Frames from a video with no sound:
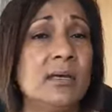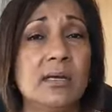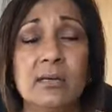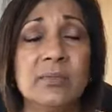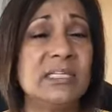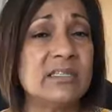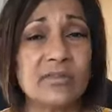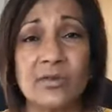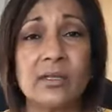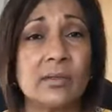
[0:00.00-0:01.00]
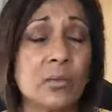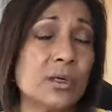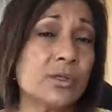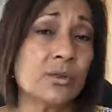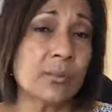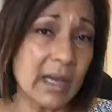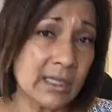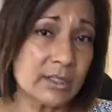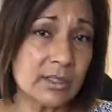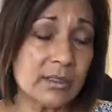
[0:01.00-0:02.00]
it'll be different than what you
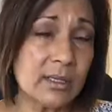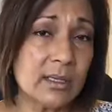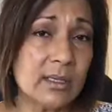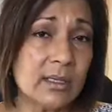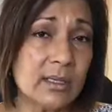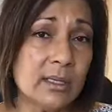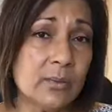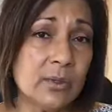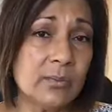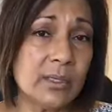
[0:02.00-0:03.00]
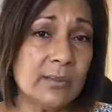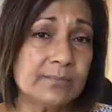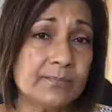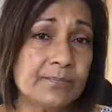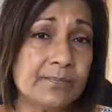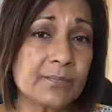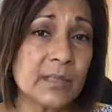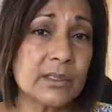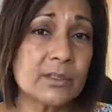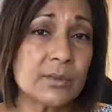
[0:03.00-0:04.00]
imagined it would be.
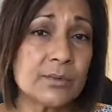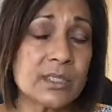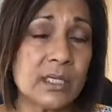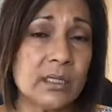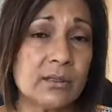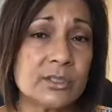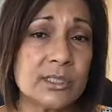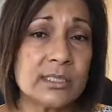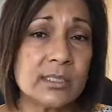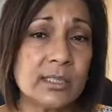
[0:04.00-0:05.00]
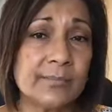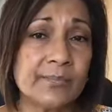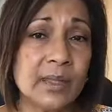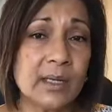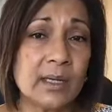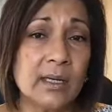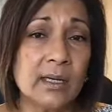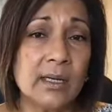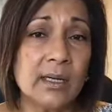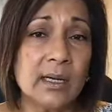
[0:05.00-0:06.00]
So take care, Justine.
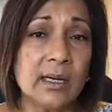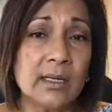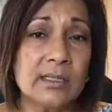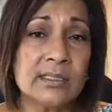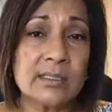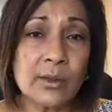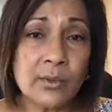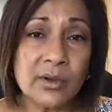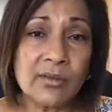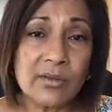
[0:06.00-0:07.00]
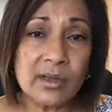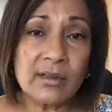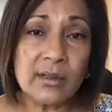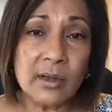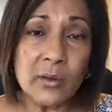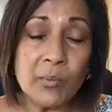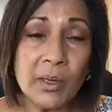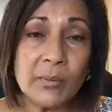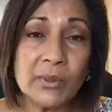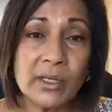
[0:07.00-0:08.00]
Sarith, I hope I
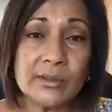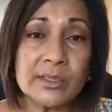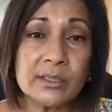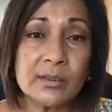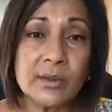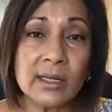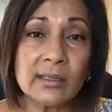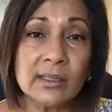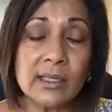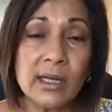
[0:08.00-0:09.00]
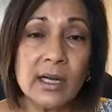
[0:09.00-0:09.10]
pronounced it correctly.